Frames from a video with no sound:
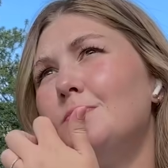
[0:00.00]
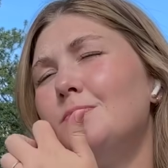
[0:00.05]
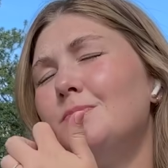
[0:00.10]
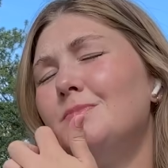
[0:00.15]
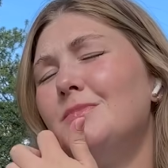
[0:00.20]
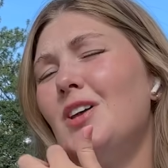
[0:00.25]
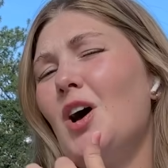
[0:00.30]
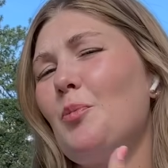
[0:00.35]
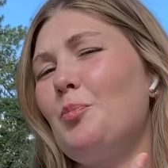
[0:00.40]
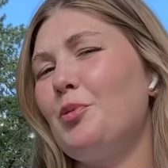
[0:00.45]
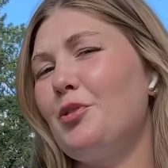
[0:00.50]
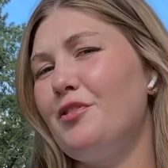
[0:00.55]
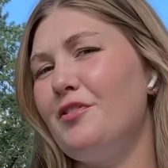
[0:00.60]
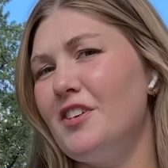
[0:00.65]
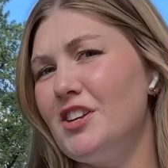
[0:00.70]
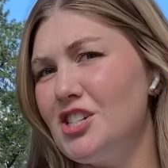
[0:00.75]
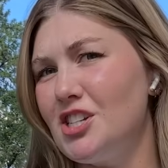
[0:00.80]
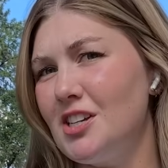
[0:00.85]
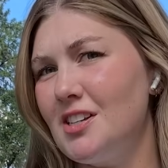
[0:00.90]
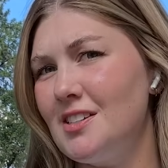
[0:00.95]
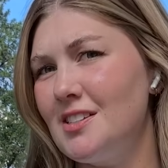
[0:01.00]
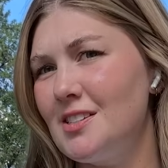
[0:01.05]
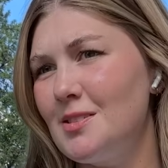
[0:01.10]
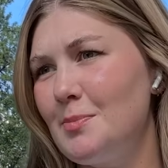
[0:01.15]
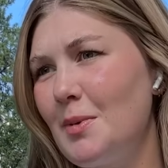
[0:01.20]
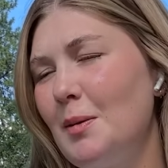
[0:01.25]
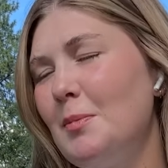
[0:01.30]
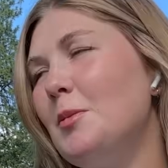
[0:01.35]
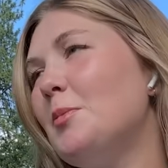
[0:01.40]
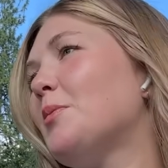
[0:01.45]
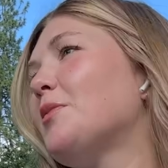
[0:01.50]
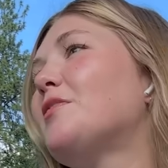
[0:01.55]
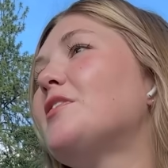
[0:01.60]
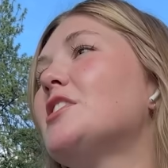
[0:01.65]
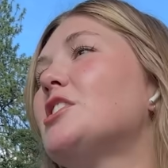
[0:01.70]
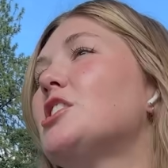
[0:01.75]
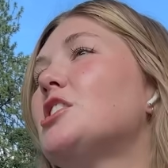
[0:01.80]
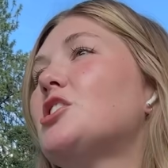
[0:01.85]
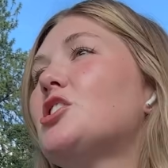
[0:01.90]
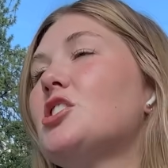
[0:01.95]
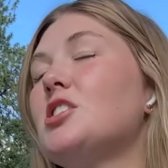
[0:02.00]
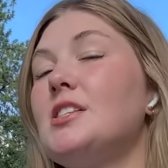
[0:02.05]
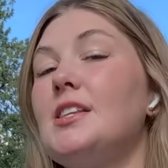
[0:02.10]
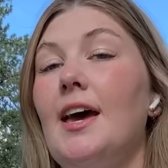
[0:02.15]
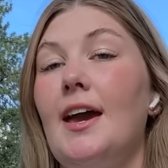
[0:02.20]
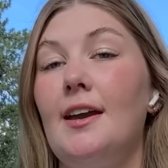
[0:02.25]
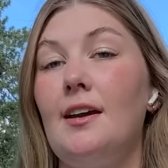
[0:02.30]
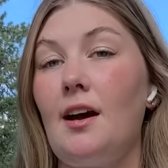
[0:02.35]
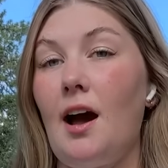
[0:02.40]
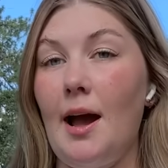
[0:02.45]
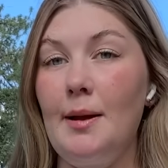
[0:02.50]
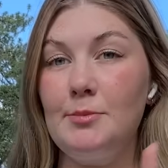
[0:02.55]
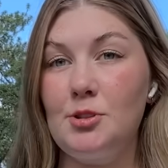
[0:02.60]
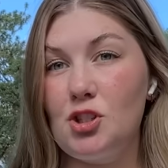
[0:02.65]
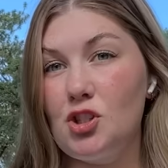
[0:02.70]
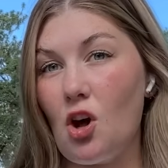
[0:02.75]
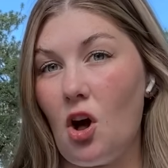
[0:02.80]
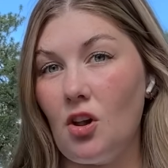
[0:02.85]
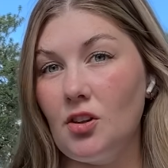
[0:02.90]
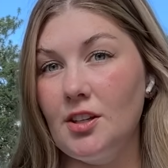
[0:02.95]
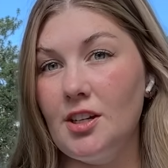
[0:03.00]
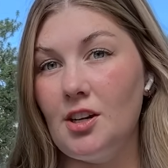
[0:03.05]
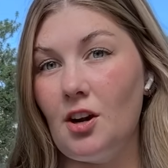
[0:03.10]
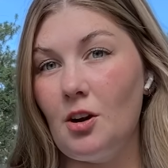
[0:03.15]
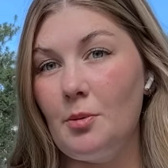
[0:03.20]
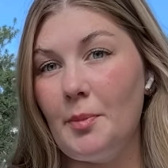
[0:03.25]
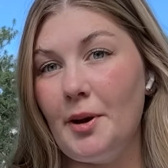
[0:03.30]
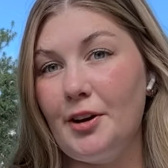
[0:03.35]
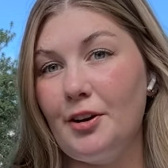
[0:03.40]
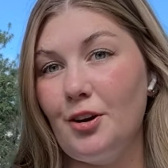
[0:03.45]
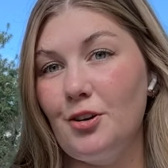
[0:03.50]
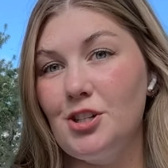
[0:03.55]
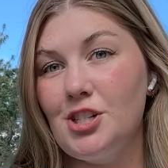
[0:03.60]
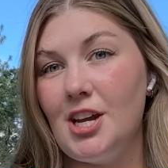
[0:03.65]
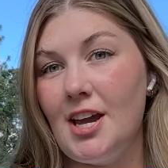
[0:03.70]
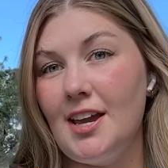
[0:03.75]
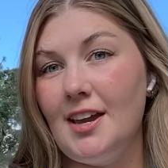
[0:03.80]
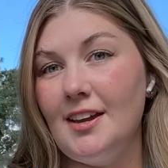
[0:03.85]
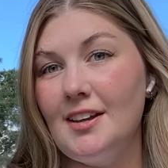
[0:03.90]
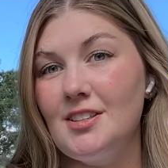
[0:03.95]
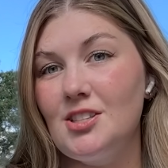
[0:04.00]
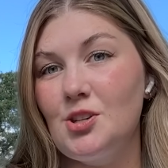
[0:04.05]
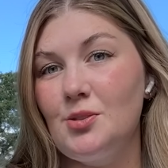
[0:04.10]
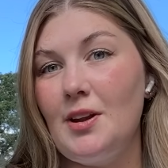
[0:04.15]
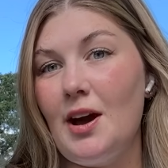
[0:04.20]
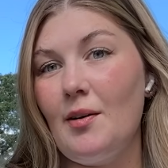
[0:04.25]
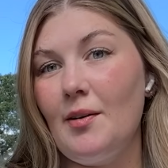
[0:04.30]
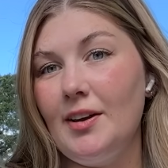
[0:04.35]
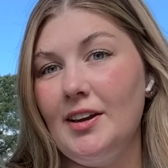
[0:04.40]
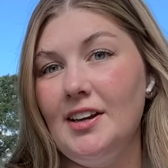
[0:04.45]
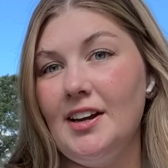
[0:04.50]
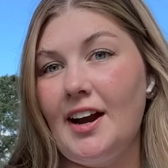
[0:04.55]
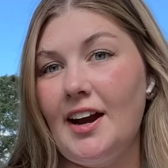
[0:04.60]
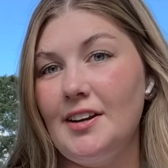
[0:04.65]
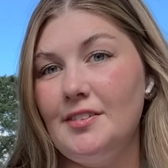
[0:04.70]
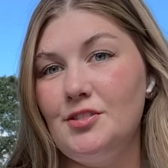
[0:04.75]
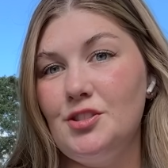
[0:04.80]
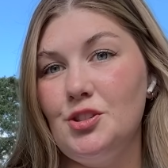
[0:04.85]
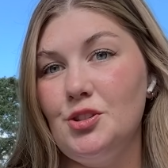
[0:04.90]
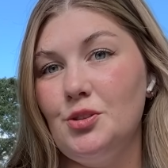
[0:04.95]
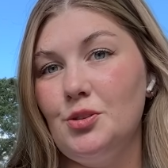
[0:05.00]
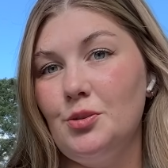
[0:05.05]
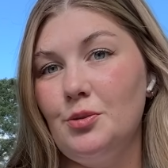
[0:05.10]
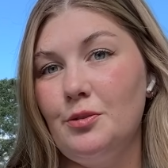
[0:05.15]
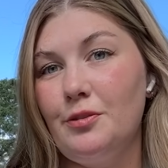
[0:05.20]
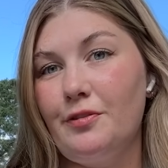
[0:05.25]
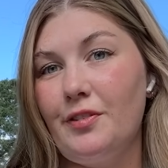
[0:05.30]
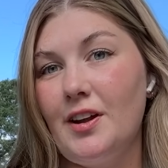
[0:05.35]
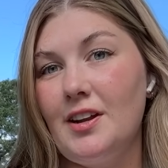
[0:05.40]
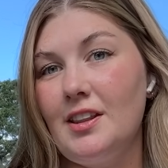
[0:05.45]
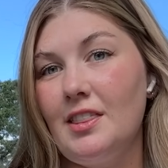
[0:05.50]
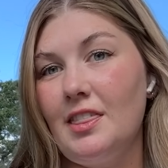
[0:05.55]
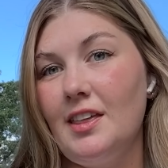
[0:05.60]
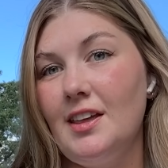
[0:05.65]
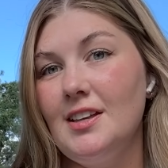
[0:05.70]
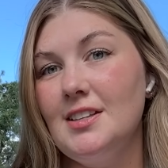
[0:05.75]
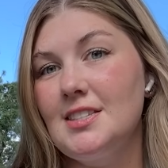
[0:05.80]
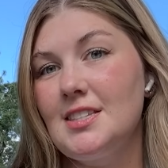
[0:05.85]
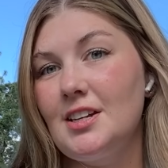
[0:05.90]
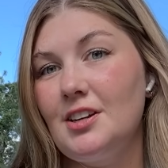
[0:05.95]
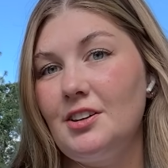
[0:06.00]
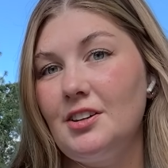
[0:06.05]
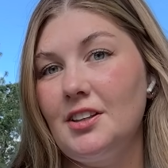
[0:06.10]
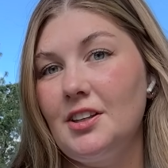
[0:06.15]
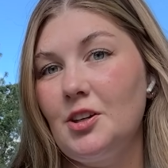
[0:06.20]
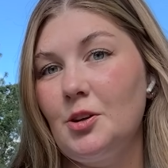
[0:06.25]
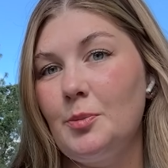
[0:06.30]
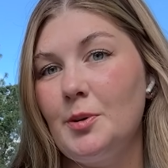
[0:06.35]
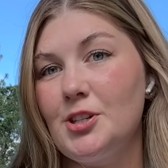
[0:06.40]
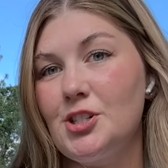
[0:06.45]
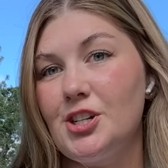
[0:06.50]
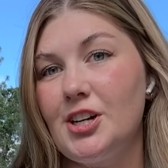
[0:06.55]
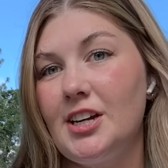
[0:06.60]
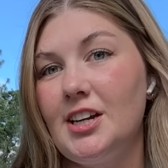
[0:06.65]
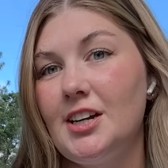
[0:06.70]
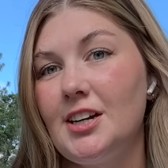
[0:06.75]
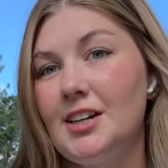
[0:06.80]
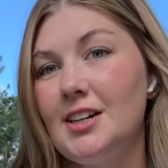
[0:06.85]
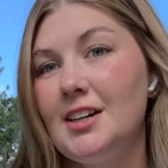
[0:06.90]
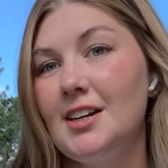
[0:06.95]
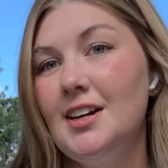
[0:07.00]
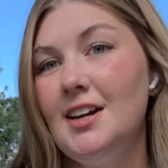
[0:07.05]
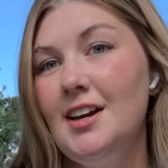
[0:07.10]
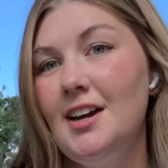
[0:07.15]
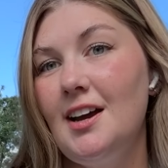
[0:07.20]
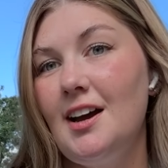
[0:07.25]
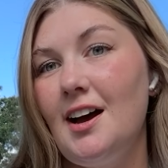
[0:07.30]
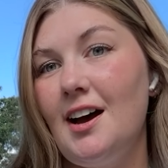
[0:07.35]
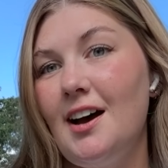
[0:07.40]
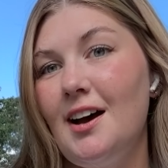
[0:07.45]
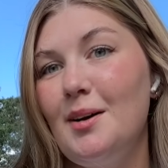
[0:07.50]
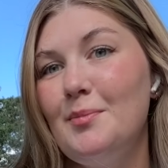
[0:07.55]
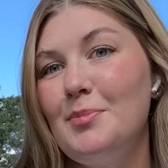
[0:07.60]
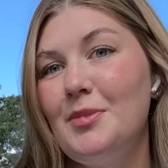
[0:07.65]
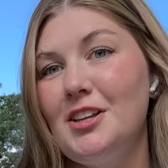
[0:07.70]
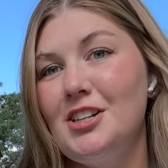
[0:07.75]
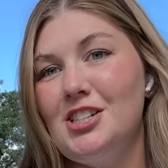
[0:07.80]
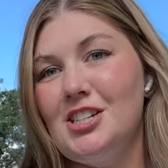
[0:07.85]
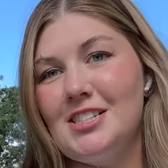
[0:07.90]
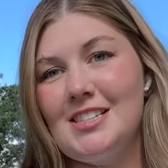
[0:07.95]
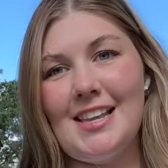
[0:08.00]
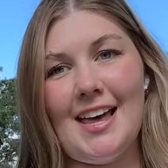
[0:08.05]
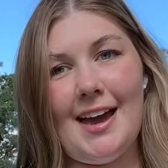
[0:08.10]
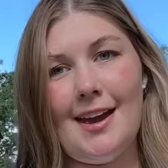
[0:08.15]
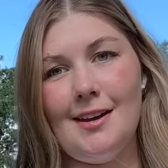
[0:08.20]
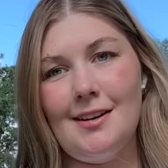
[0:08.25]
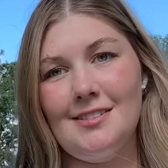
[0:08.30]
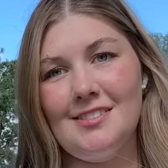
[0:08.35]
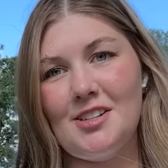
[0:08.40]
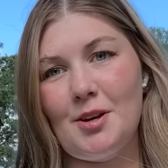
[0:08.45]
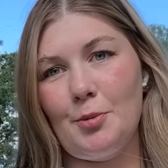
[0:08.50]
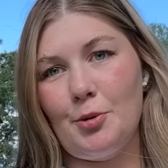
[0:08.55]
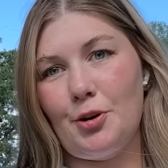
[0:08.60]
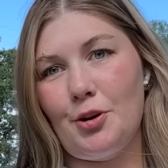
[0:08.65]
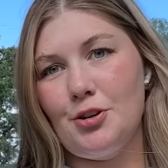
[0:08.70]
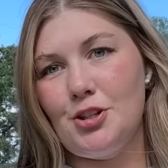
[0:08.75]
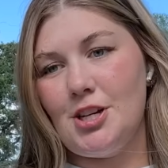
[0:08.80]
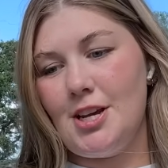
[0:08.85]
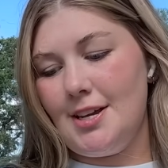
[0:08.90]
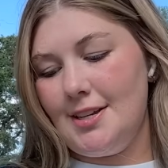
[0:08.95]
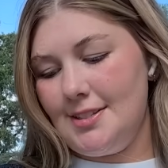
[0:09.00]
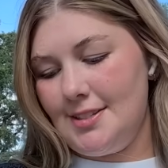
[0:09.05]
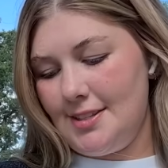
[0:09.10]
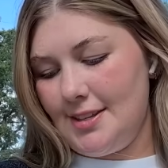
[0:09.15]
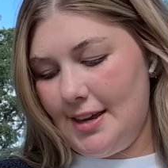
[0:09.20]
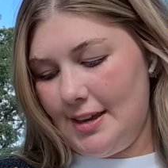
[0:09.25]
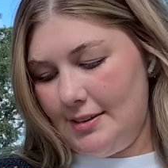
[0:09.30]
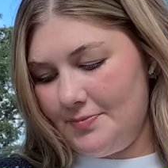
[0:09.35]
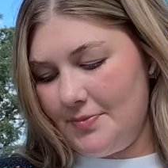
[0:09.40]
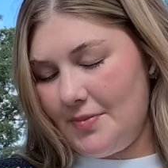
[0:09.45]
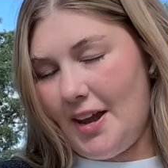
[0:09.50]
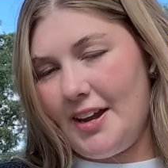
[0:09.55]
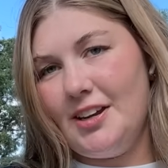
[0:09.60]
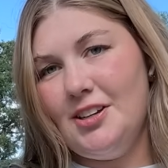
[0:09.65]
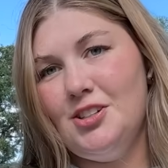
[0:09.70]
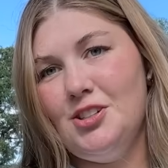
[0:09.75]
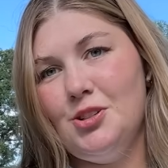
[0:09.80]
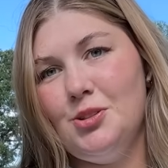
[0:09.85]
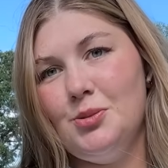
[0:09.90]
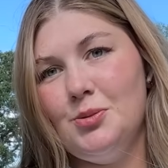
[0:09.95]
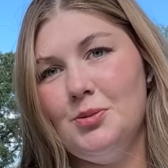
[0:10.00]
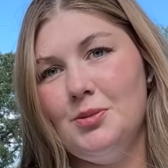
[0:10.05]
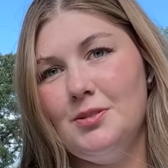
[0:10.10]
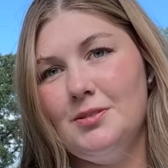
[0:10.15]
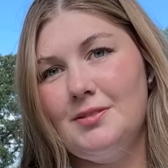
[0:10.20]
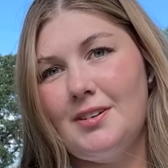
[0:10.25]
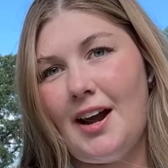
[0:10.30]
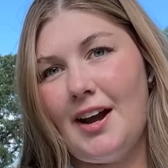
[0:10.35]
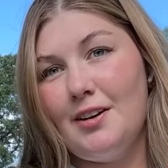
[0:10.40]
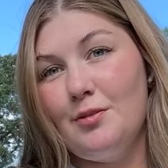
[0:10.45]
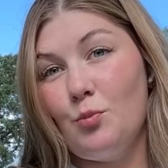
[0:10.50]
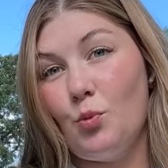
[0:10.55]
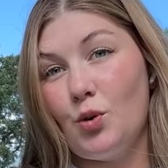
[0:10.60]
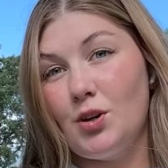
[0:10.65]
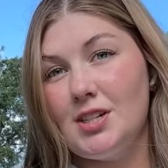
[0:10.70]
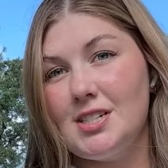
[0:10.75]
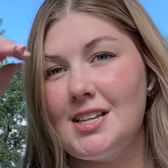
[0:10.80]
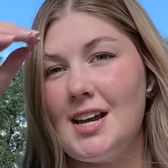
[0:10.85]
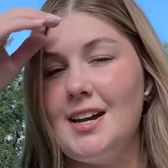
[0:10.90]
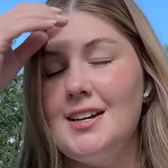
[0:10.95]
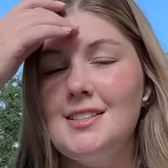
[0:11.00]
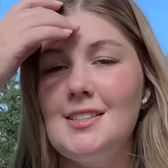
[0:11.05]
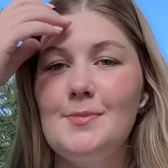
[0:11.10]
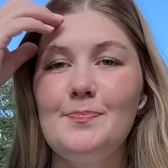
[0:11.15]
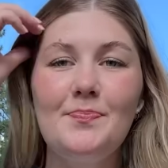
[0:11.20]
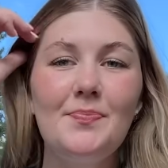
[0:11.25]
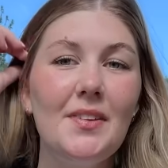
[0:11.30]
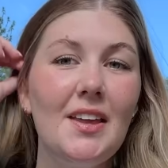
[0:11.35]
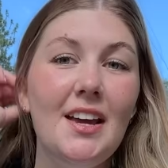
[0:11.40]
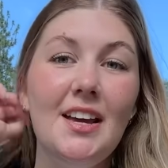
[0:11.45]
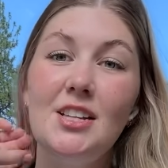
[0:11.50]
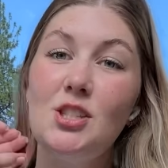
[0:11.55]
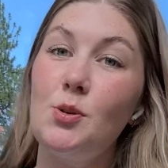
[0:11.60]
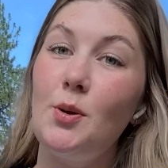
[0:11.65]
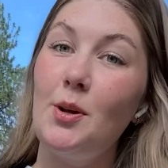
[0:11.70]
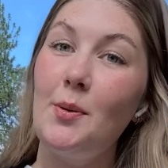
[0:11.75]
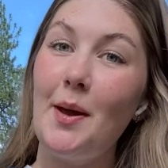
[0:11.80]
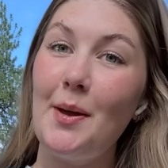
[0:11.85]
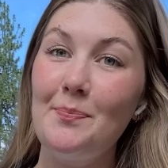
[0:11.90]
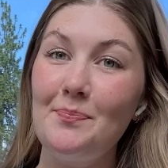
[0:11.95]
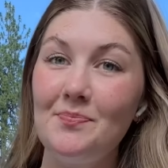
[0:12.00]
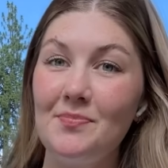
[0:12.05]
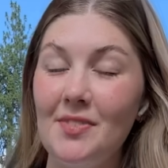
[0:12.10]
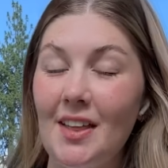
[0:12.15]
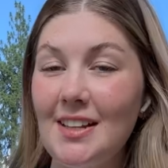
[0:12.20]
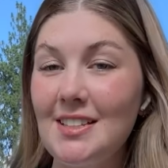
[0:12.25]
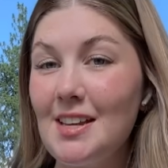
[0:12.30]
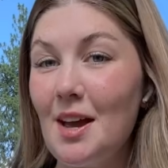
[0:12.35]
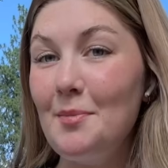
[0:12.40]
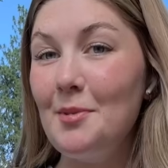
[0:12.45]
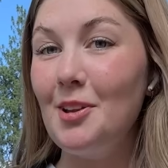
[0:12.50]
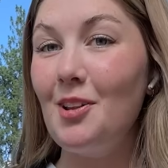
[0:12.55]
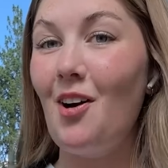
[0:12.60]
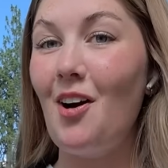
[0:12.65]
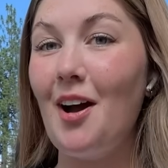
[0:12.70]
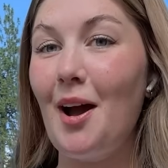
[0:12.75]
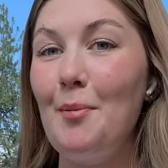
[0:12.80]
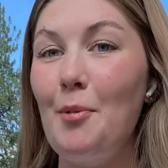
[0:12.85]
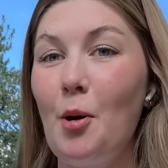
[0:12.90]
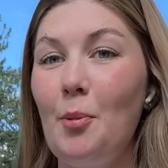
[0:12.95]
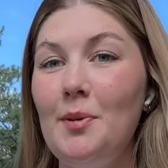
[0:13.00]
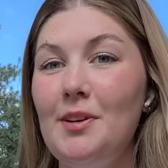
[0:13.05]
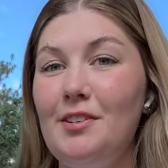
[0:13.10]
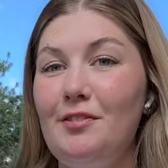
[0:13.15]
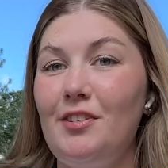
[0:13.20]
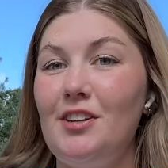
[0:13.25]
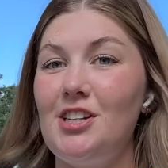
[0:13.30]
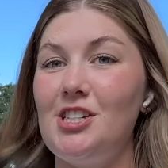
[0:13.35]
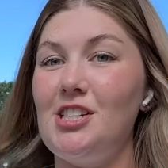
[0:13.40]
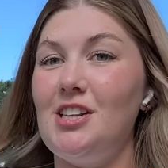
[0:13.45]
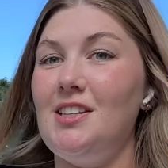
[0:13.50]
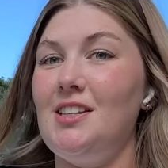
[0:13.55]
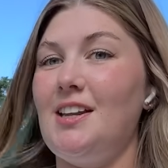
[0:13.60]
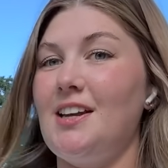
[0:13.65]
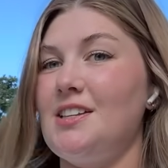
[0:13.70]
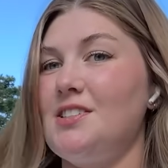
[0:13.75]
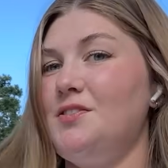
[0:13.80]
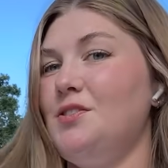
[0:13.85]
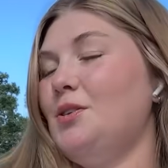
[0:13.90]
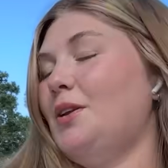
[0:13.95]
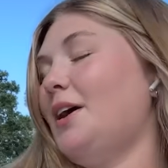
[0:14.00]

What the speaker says: not proficient, maybe proficient, just like I'm solid on my crocheting, and so now I can kind of do fun things that are a little bit trickier than just like double crochets. Like I can do kind of more designs. So anyway, that's coming along. I'm hoping to finish it in the next few